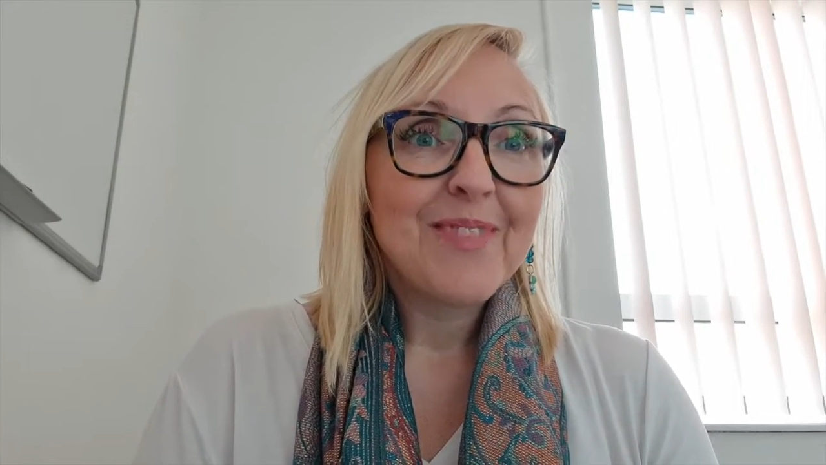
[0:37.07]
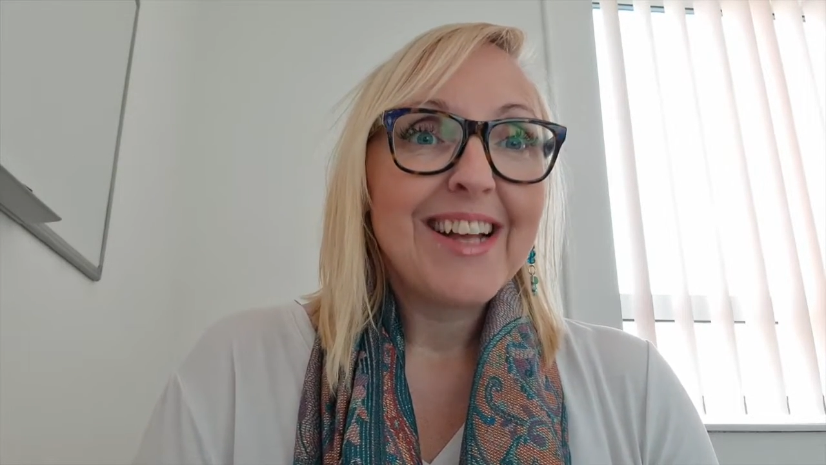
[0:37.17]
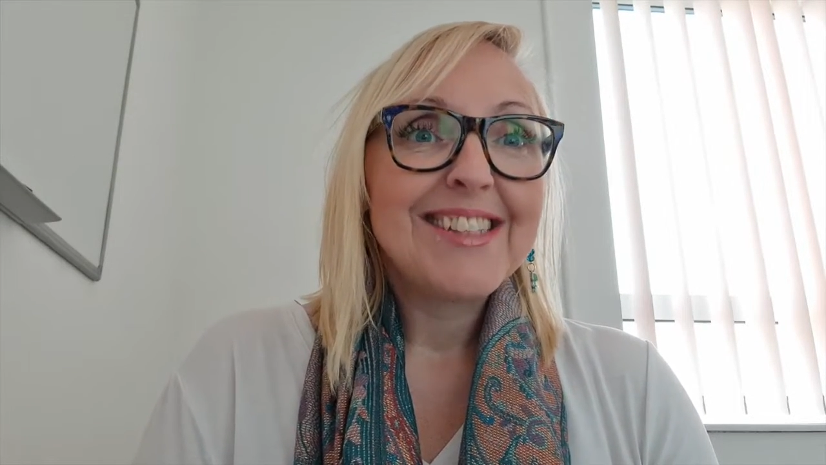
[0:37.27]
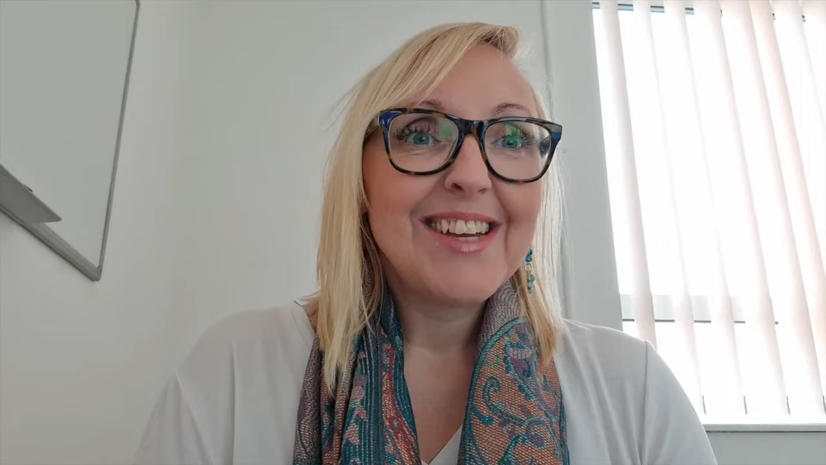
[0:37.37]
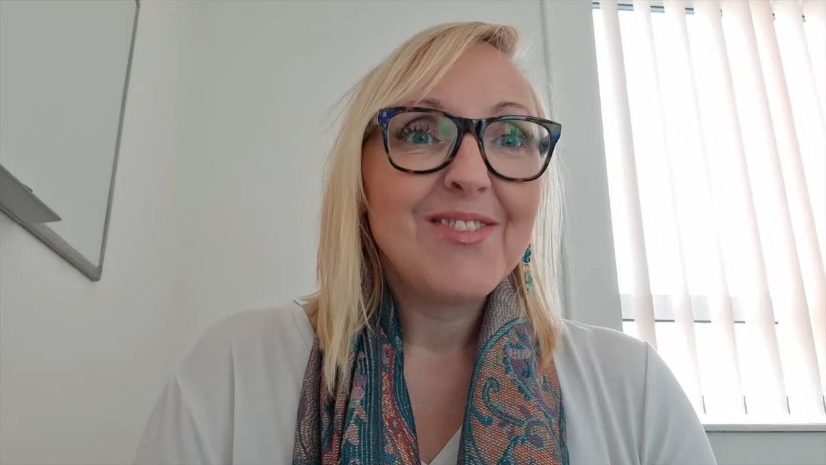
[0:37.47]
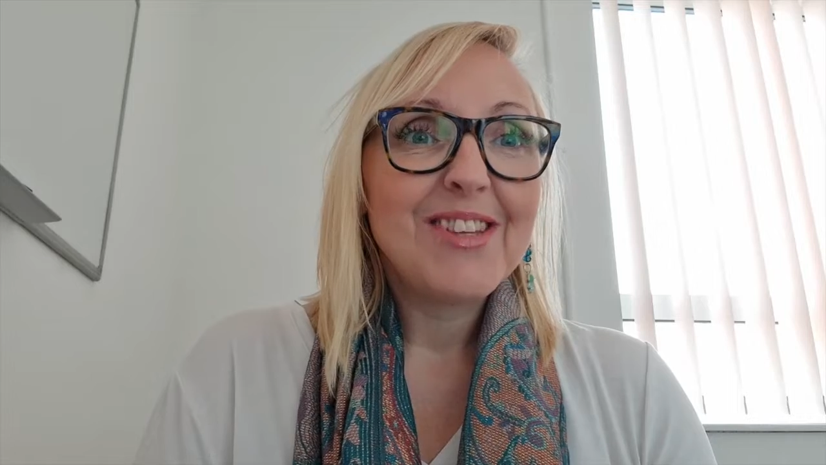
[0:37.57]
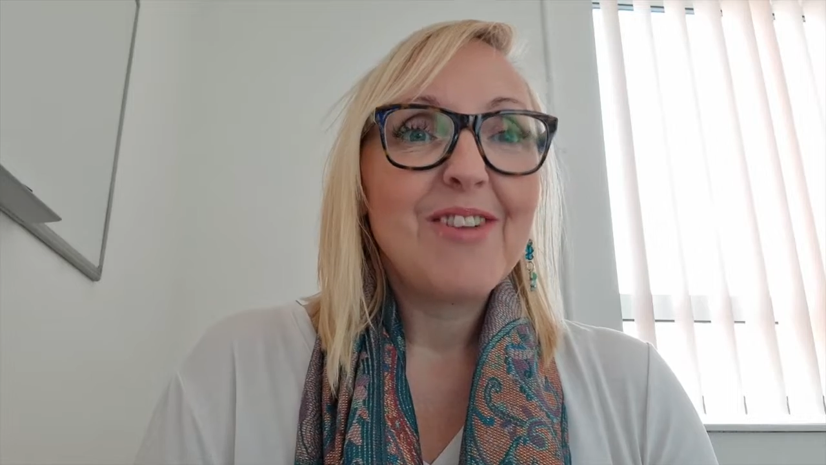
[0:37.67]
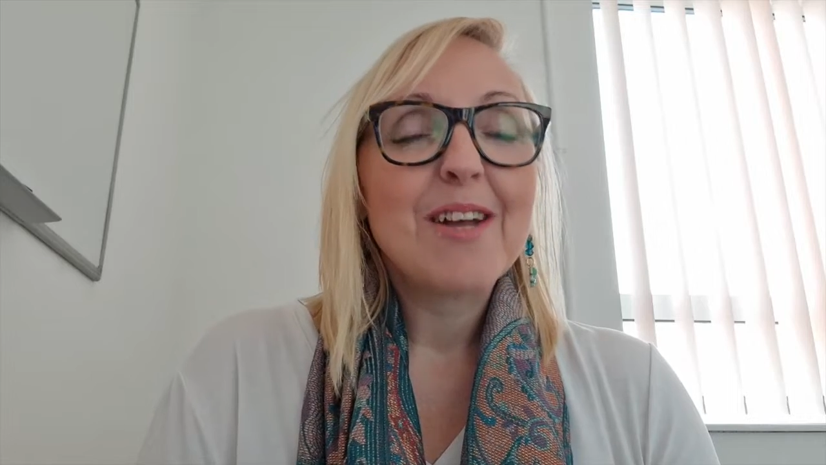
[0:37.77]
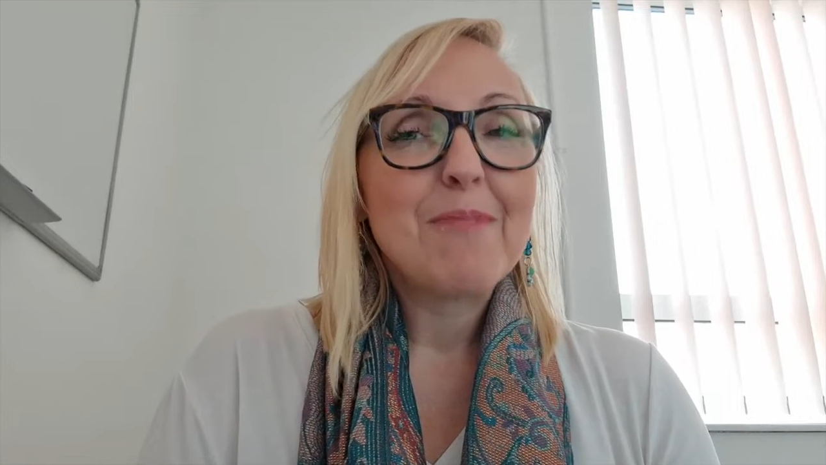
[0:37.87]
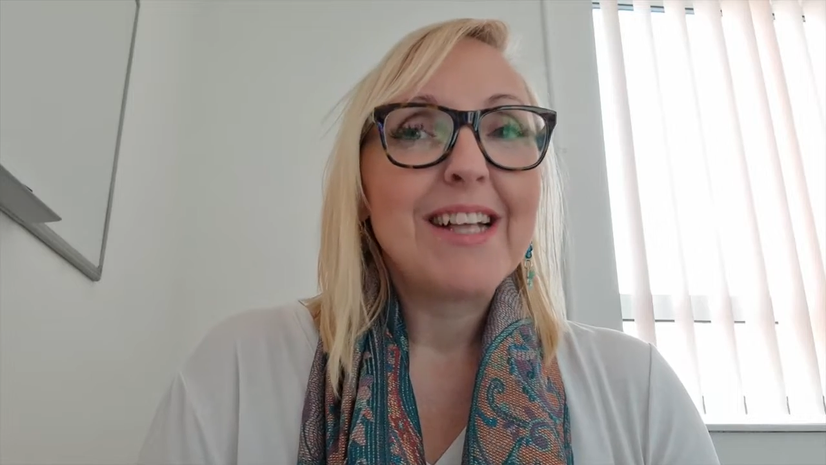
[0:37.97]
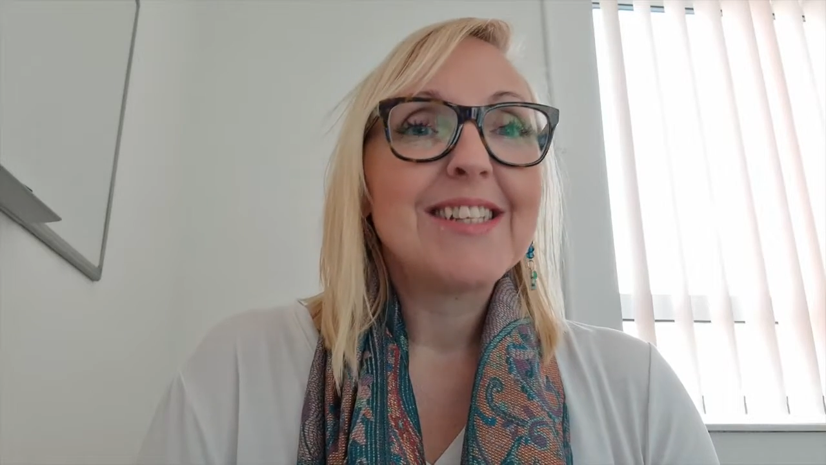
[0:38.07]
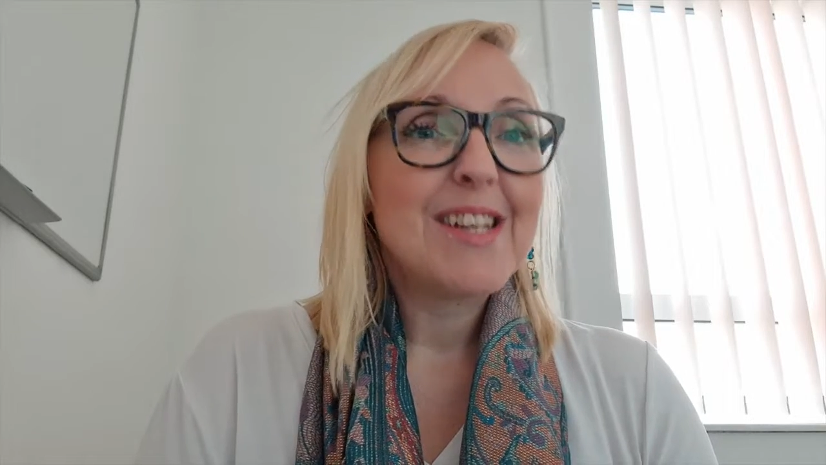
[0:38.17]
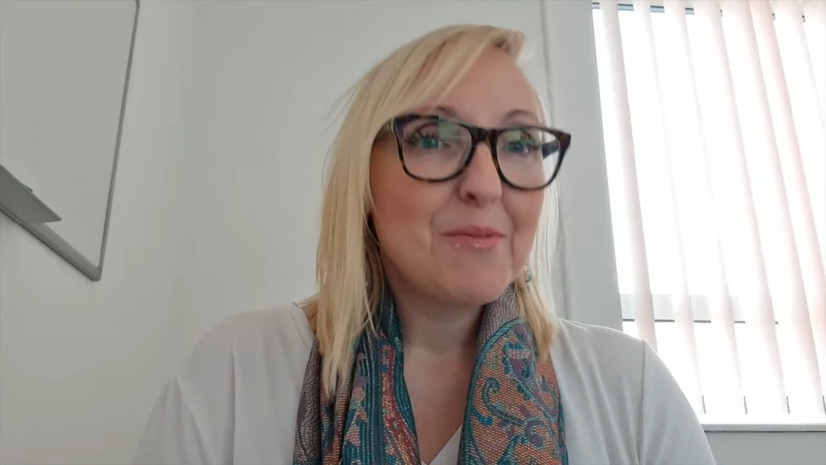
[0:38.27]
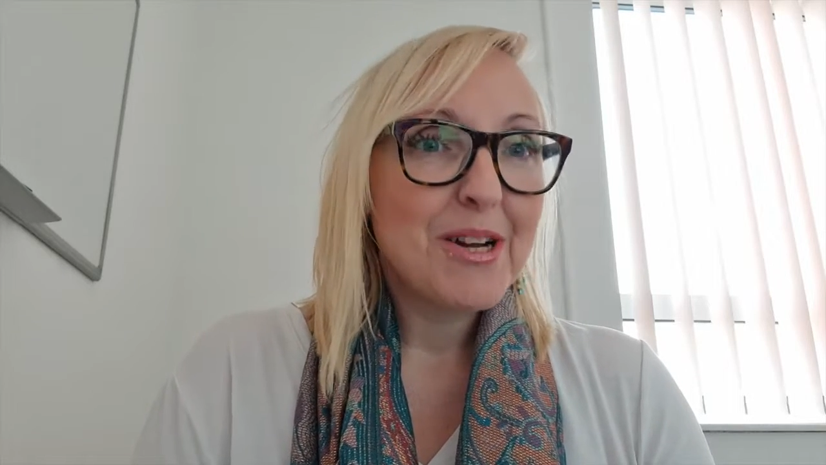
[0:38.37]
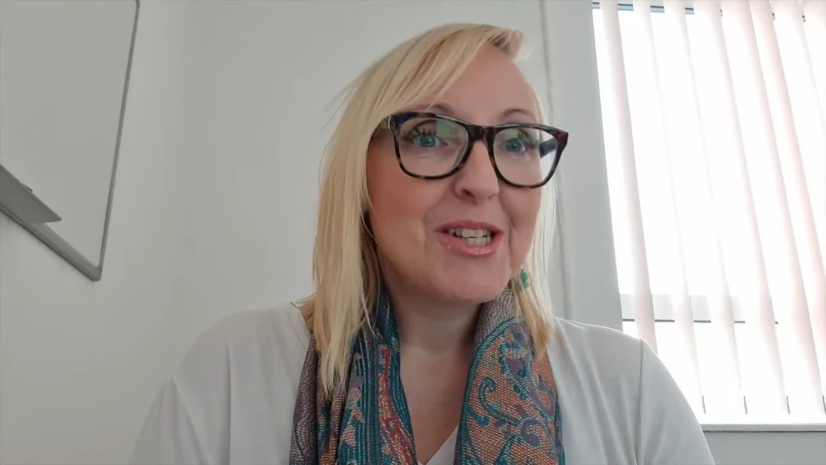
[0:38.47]
I definitely recommend
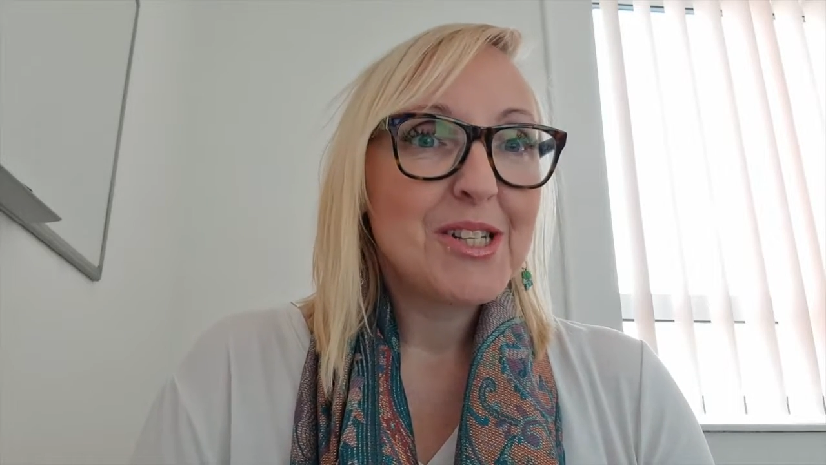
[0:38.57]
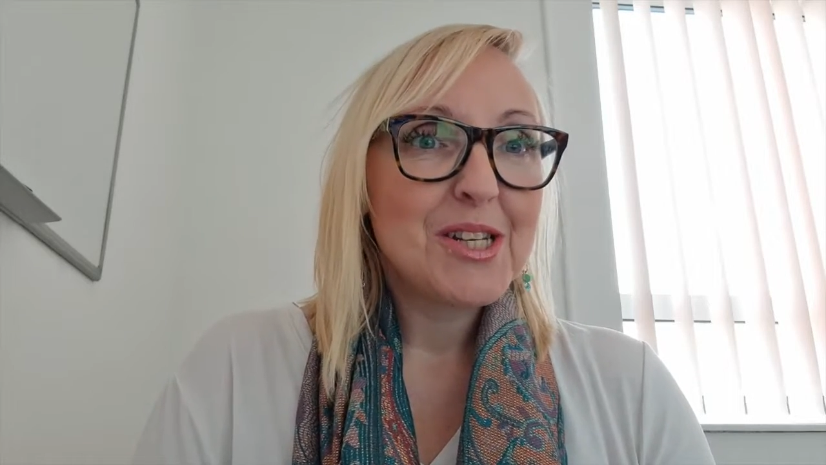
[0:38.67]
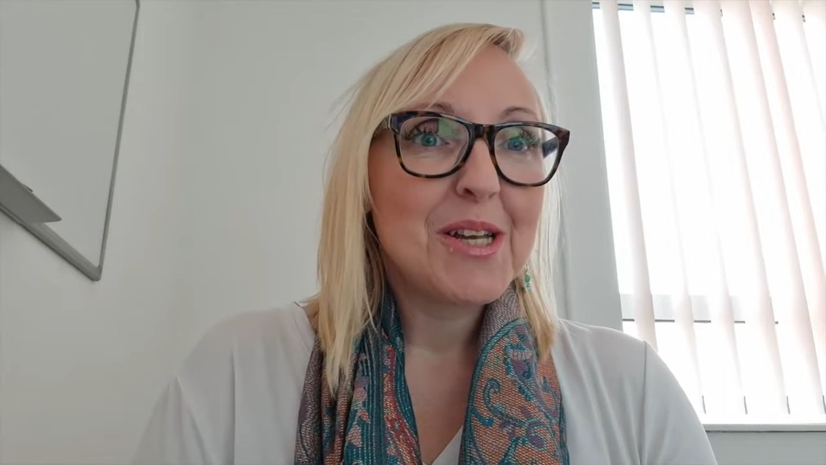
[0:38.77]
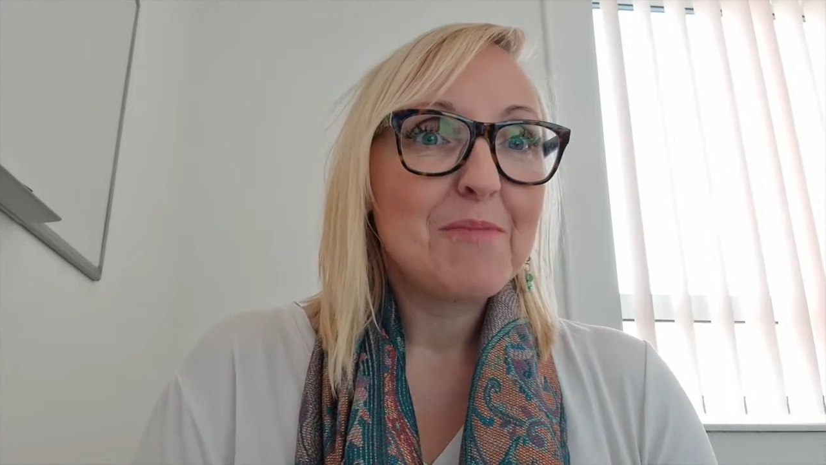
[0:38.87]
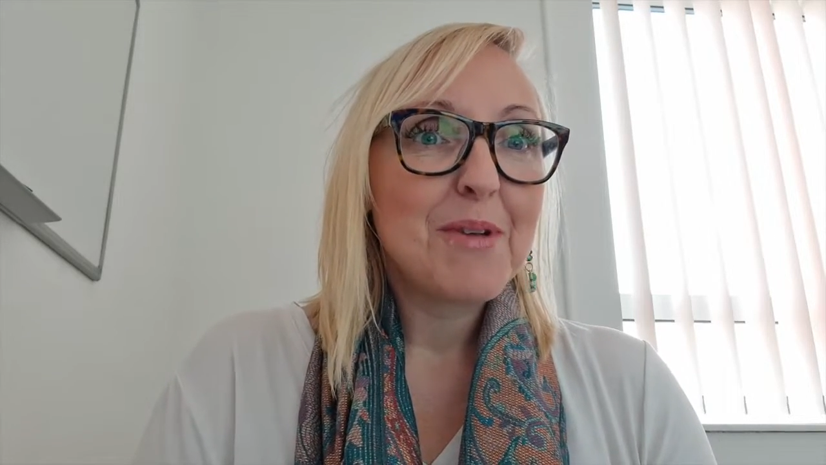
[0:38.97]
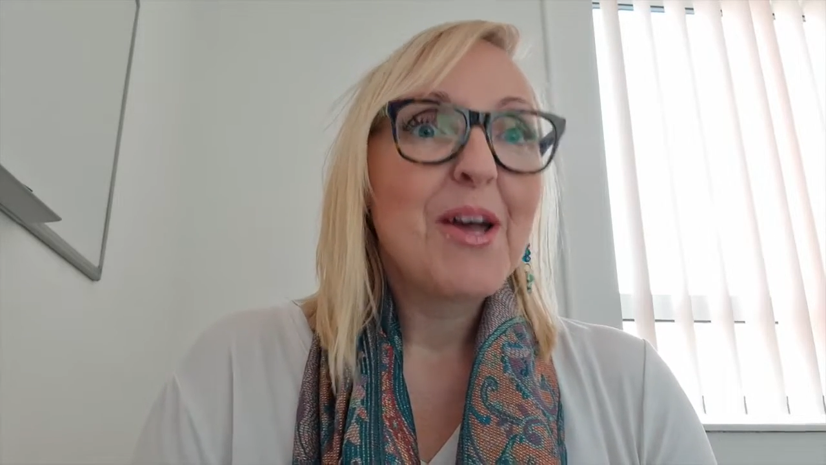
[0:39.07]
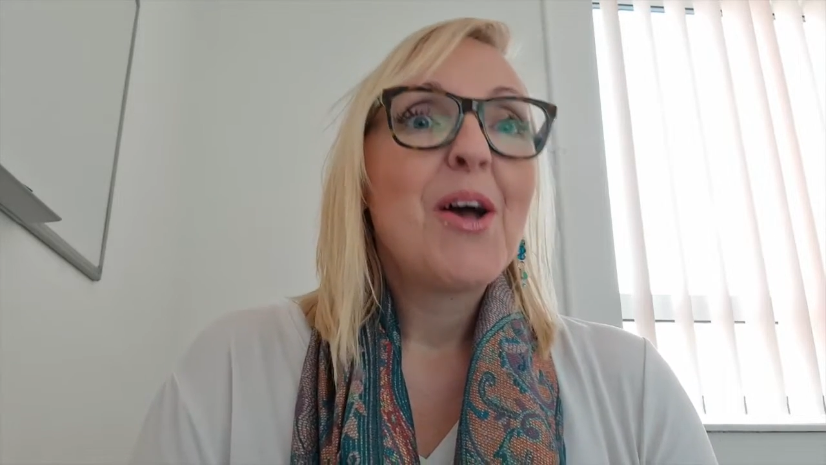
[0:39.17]
an apprenticeship